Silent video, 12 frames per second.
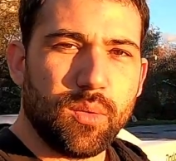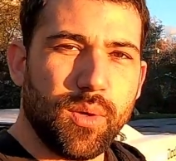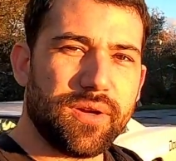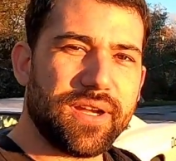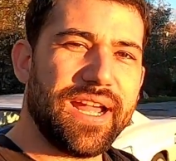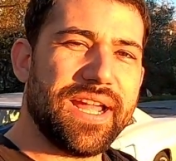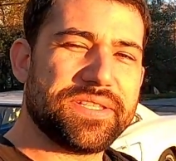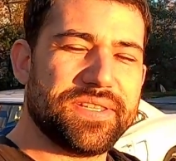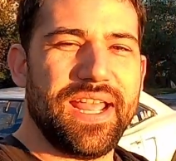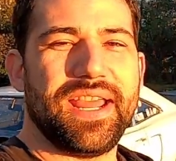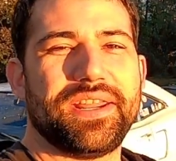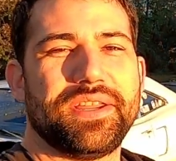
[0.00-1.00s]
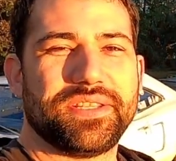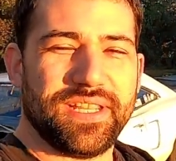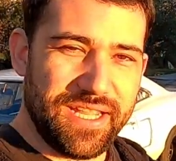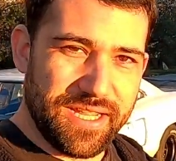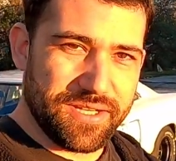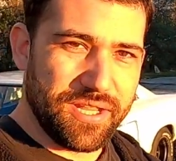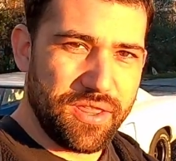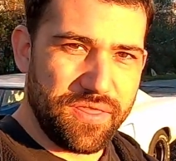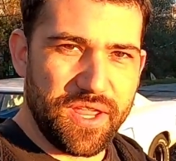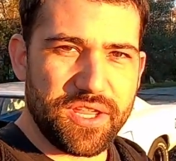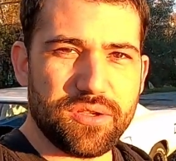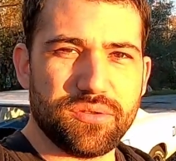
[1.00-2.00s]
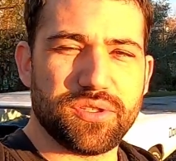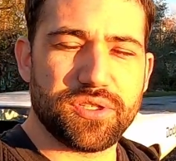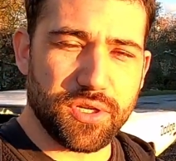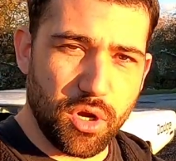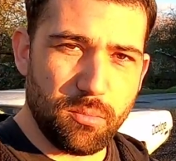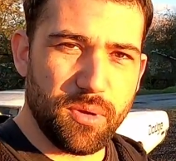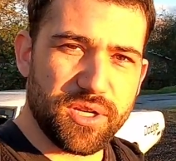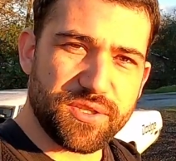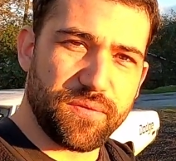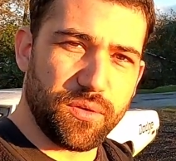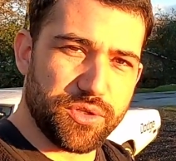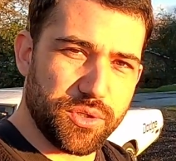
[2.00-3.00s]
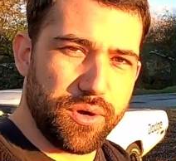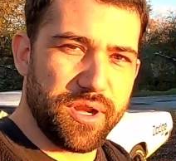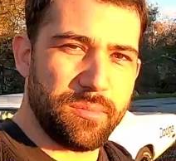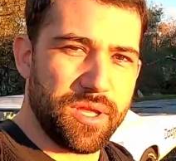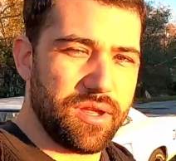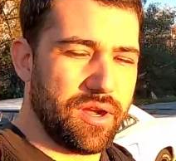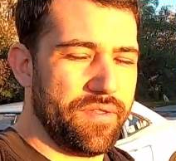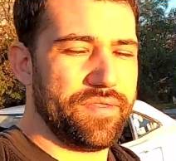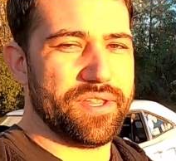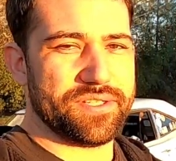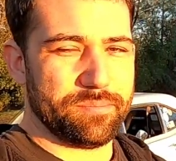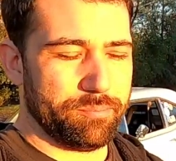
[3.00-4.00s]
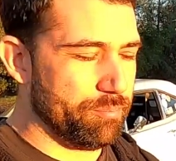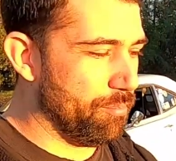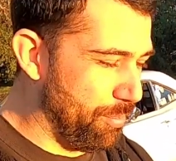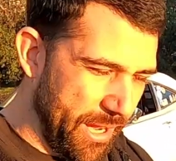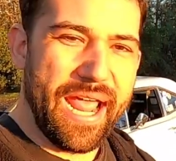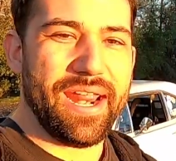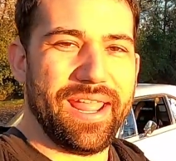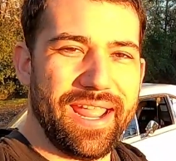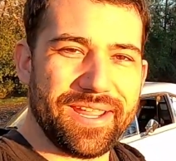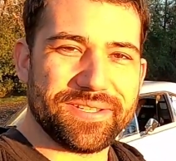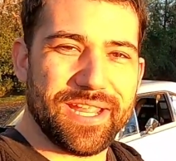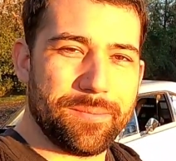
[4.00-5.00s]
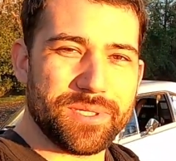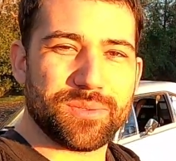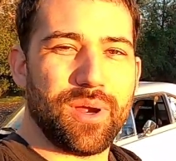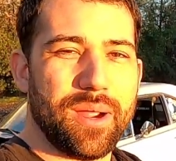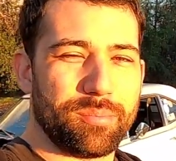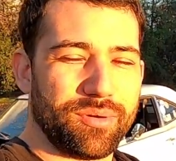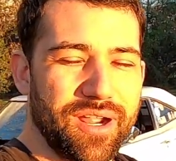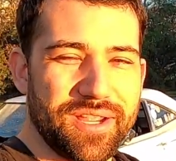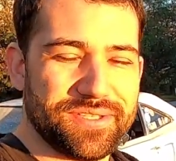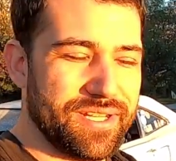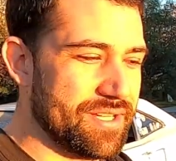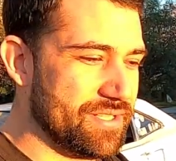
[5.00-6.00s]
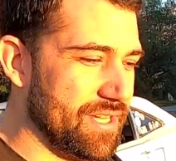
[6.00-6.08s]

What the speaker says: Well, guys, that is it. Thank you so much for joining me on this badass HEMI swap process.